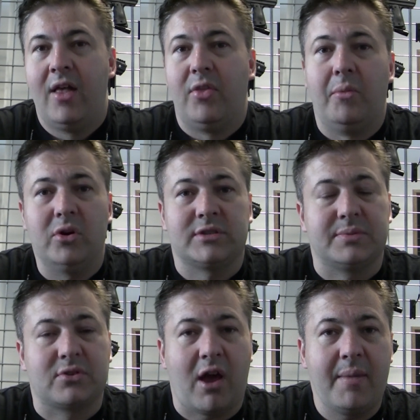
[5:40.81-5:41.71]
The more
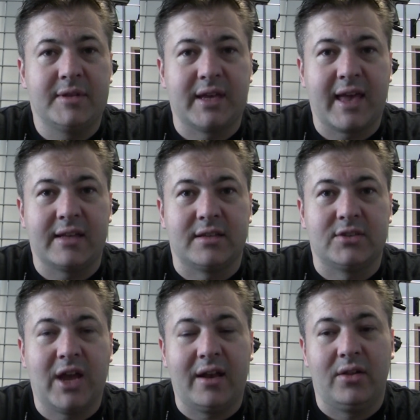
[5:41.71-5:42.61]
subscribers I get to the
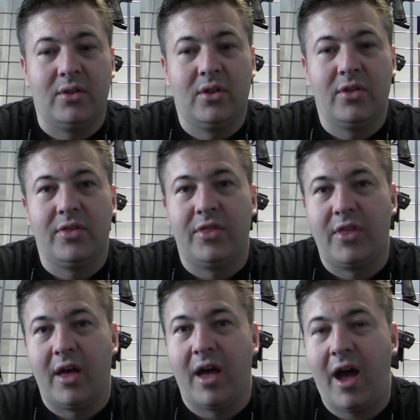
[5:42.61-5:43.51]
channel,
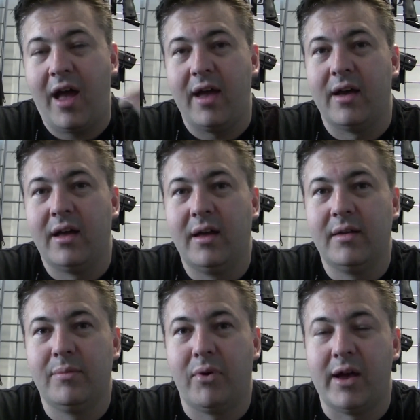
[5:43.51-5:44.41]
the higher
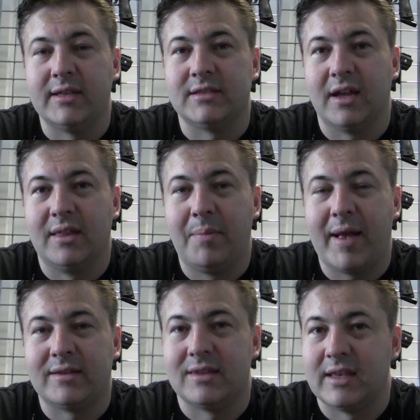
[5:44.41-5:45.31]
priced and the
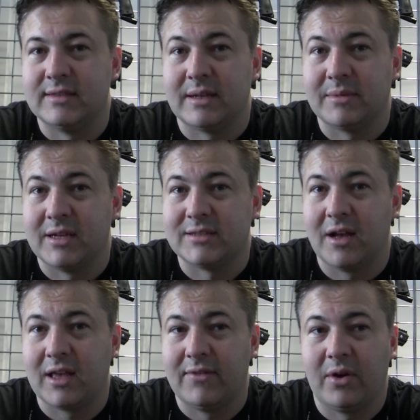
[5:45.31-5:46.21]
better things that I'm going to
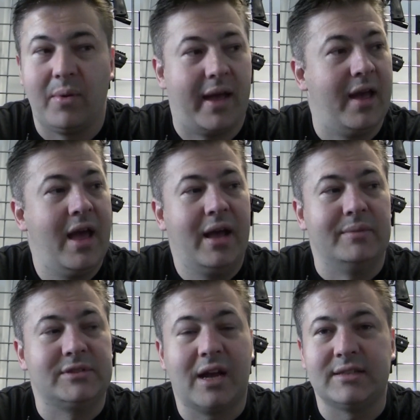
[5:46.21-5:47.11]
start giving away.
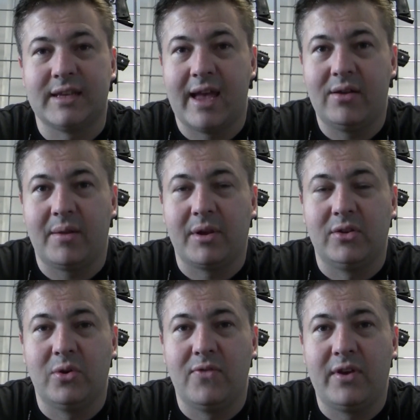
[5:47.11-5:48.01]
I'm starting out, I'm going to
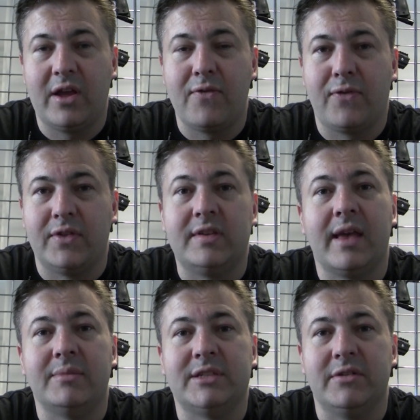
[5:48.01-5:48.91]
do a video for the
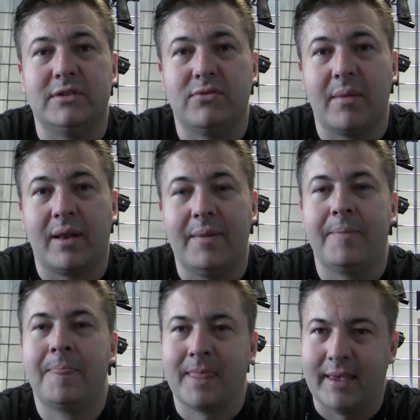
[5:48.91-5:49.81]
TM Series Rip
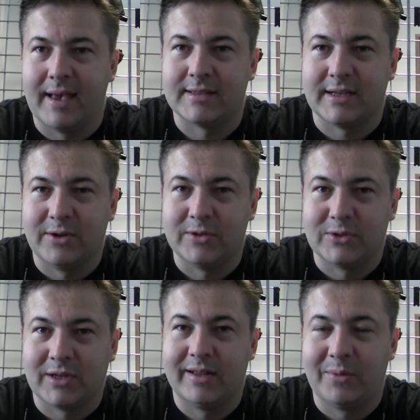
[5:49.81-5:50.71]
Clip. Yes, I know it
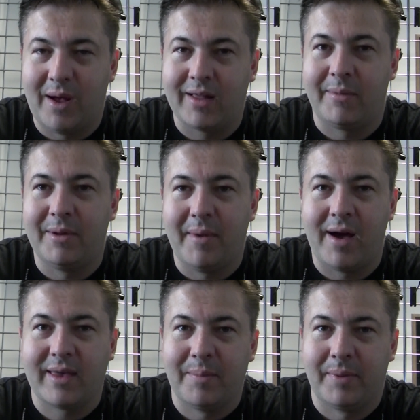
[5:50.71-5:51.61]
took a little while coming to
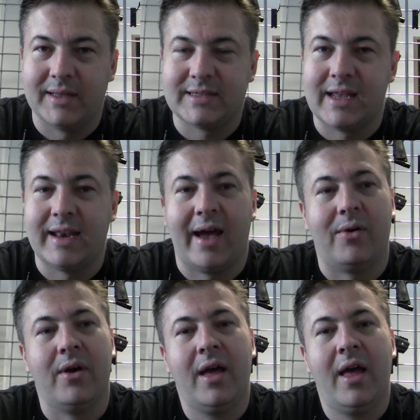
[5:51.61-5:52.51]
market, but it's here
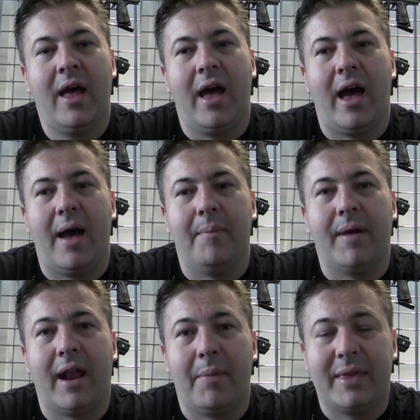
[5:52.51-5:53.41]
now. Um,
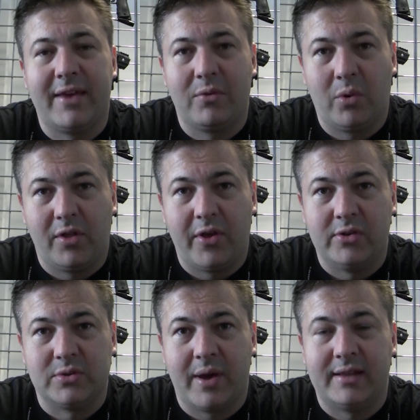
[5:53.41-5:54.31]
and I'll be giving one of
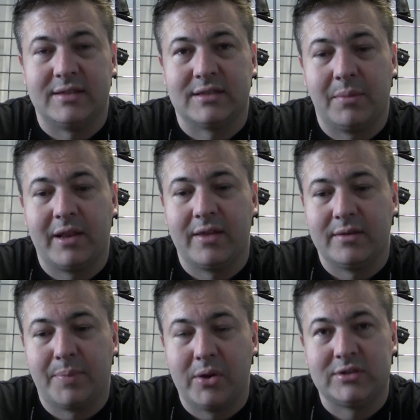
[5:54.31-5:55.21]
those away to somebody
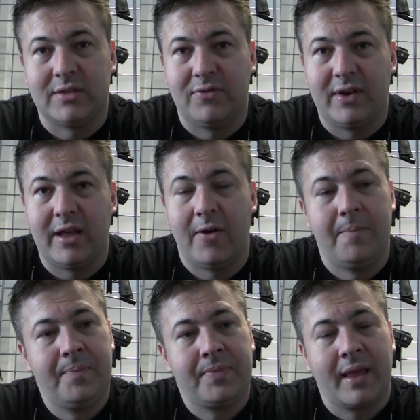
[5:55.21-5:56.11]
that posts in the video
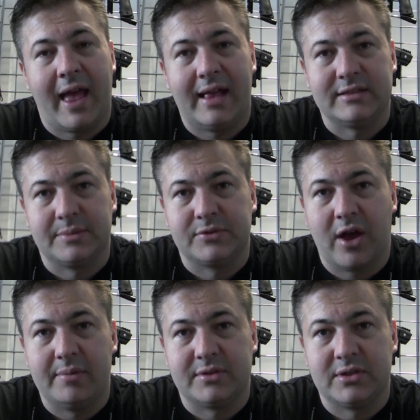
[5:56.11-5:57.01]
and
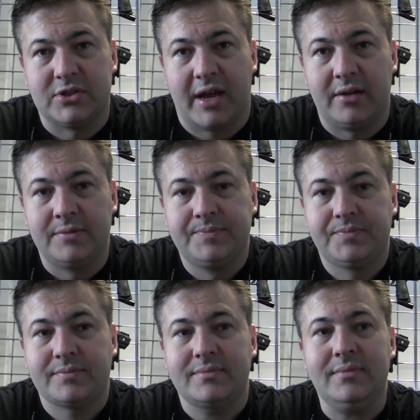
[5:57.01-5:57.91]
subscribes to the channel.
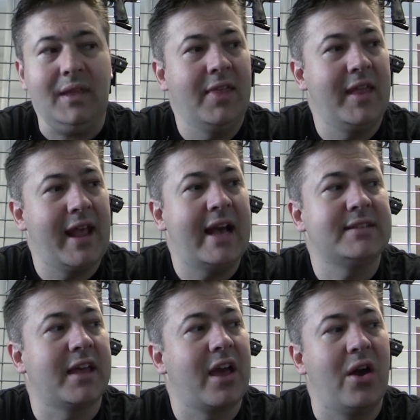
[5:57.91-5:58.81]
And then as
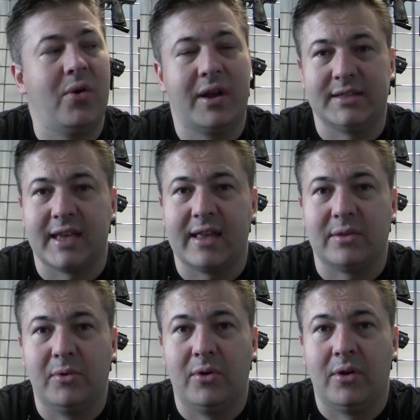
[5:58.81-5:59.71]
I go and as I get to
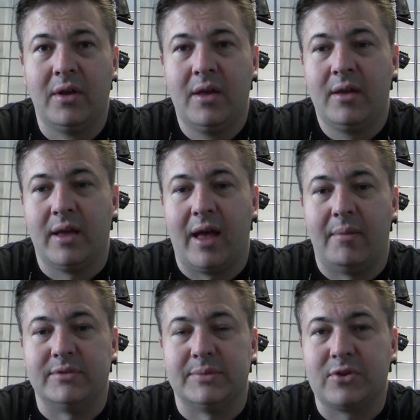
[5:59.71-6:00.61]
more
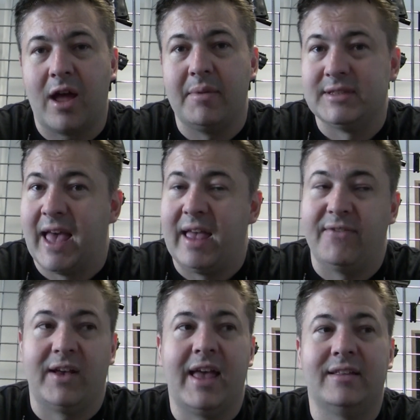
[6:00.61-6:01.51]
um, subscribers, hey, if
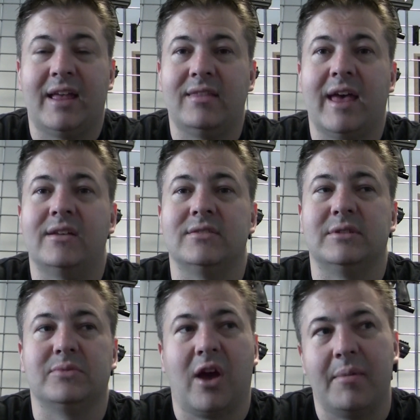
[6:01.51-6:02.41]
I hit 10,000
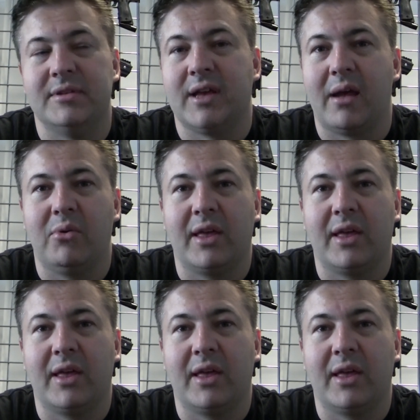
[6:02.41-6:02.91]
subscribers, I will